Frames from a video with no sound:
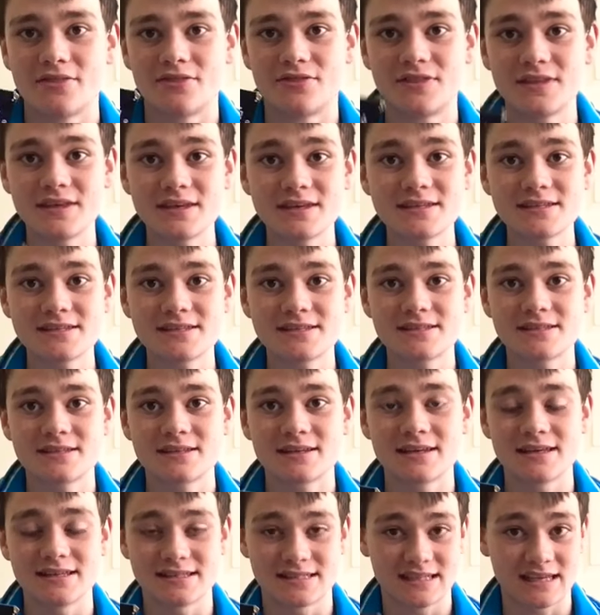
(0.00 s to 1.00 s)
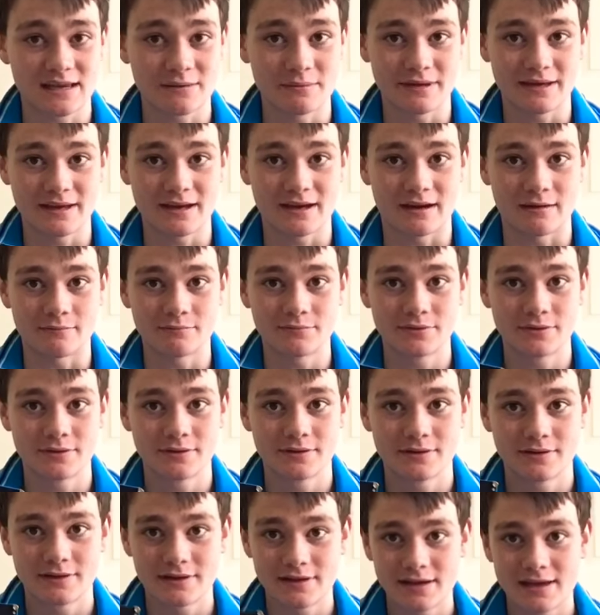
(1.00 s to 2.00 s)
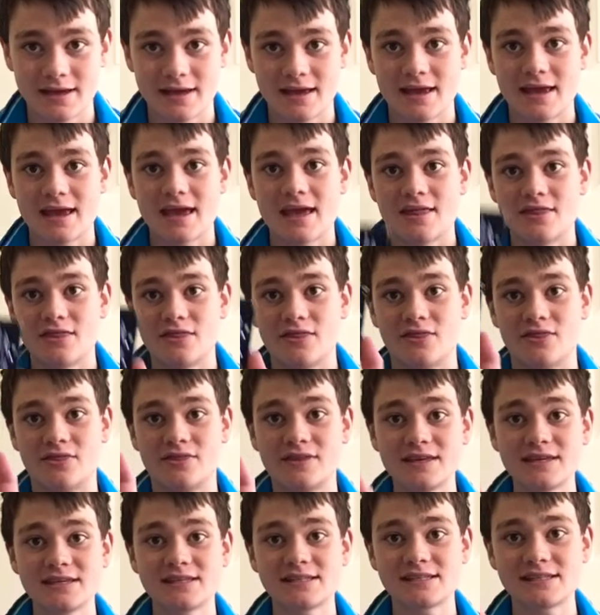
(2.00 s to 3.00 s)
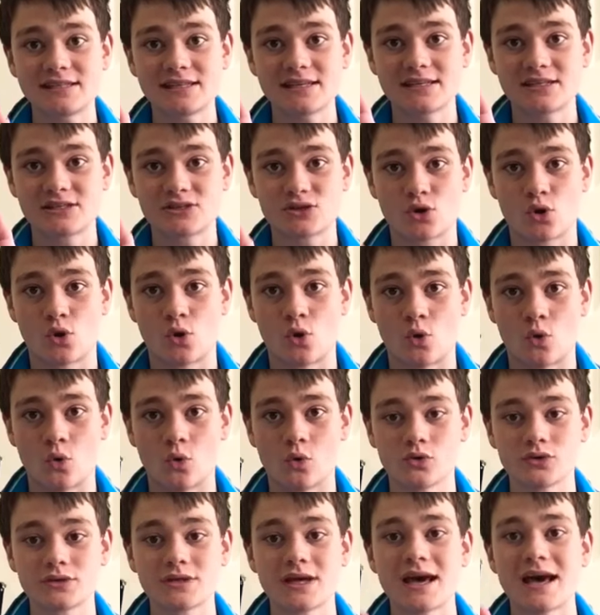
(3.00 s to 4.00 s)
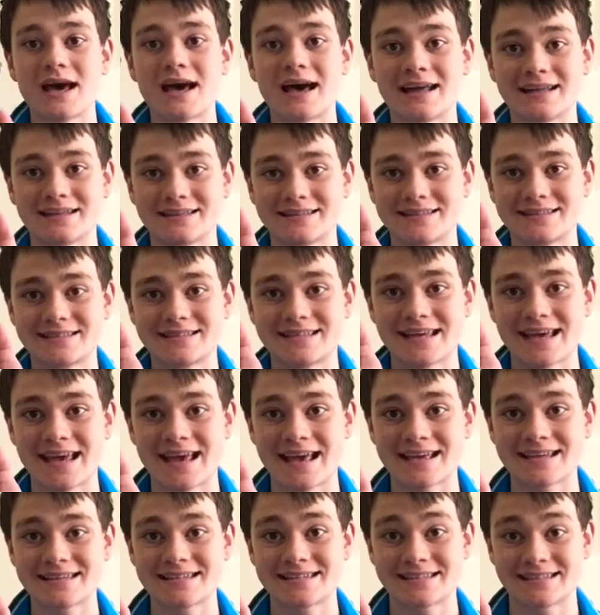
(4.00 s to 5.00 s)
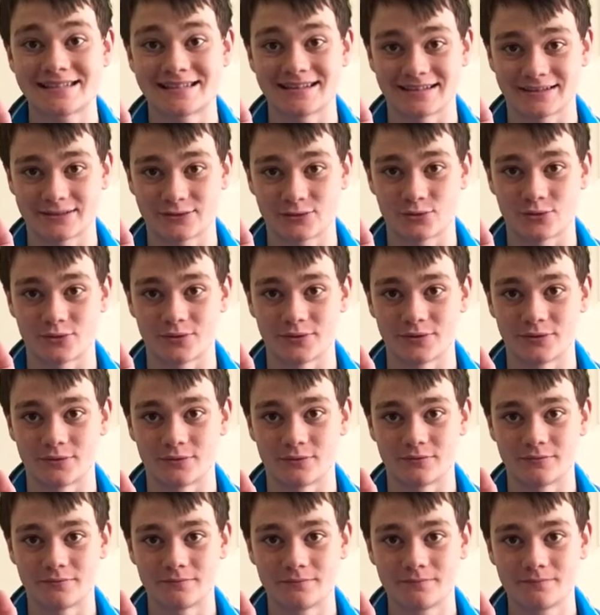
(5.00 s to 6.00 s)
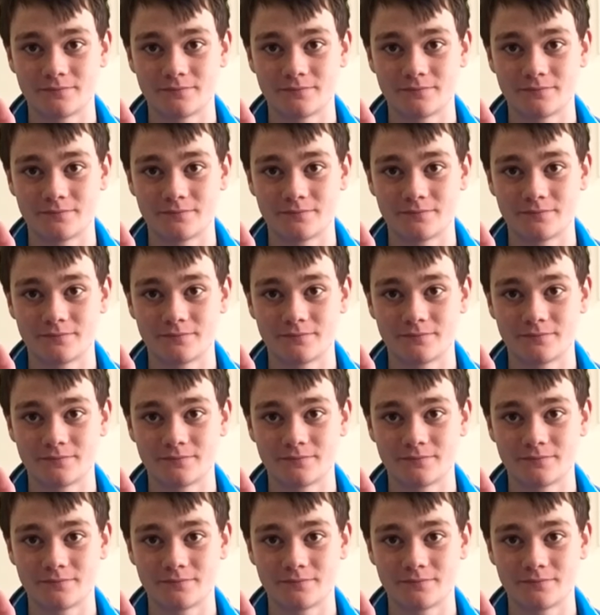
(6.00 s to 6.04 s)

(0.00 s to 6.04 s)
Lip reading: This is coming up. This is called a Tesla coil.